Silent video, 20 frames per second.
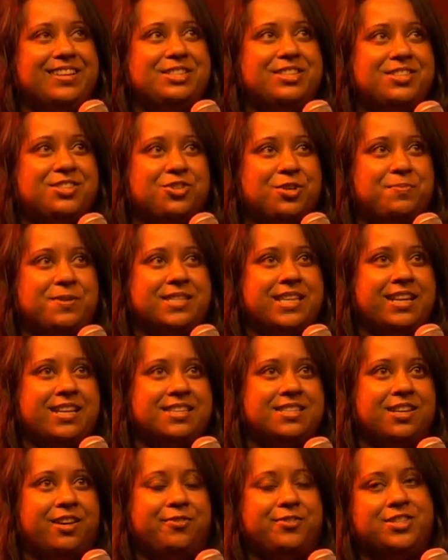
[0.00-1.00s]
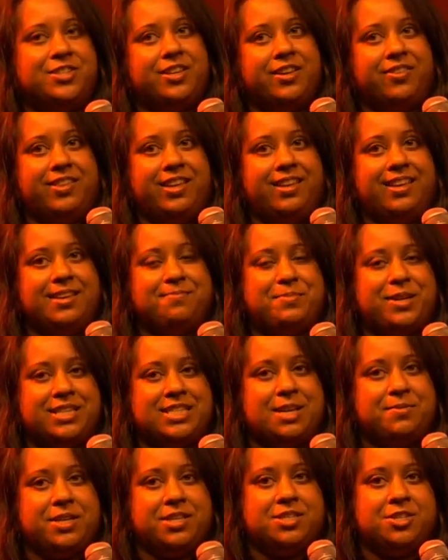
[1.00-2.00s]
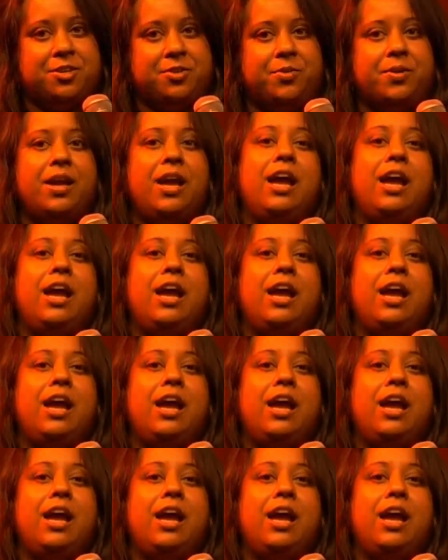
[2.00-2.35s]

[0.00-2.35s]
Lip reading: strippers had it tough during the pandemic too.